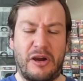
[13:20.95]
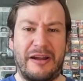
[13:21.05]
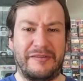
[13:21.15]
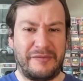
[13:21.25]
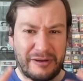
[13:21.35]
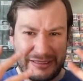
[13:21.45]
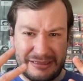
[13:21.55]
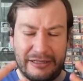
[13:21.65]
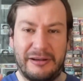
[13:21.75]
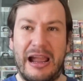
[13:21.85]
I was very
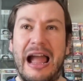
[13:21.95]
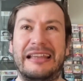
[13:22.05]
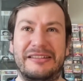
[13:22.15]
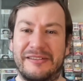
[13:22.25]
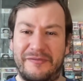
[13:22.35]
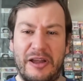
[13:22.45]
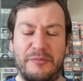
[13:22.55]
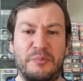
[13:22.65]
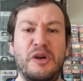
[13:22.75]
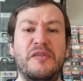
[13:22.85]
teary-eyed, just felt
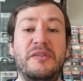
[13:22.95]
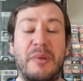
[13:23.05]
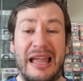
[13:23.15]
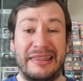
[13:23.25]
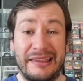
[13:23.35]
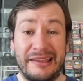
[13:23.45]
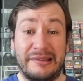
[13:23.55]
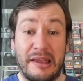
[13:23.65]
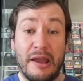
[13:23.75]
moved by this